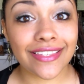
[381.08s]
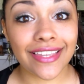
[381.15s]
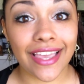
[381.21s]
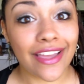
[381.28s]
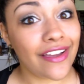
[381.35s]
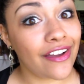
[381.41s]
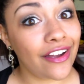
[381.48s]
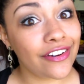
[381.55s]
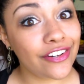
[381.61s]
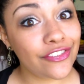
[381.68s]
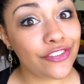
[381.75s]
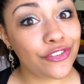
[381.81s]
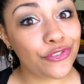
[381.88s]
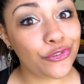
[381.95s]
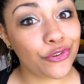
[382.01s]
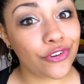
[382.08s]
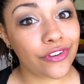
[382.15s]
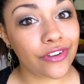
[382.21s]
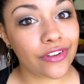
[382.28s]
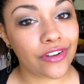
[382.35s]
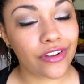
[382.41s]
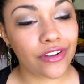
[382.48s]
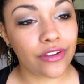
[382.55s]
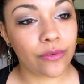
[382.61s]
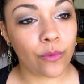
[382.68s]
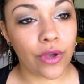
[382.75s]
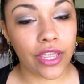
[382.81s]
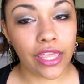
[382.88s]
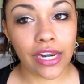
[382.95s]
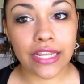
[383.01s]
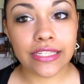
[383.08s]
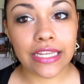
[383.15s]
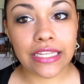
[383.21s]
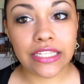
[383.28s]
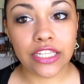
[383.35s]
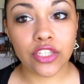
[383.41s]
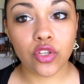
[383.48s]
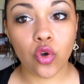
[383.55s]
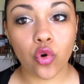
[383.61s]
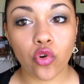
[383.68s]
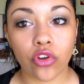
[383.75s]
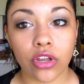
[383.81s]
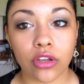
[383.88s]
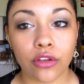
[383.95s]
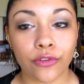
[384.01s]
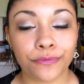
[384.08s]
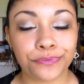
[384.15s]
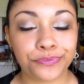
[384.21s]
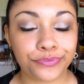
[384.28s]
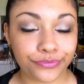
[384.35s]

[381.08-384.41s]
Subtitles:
get on to the tutorial. Oh, why can't I say tutorial?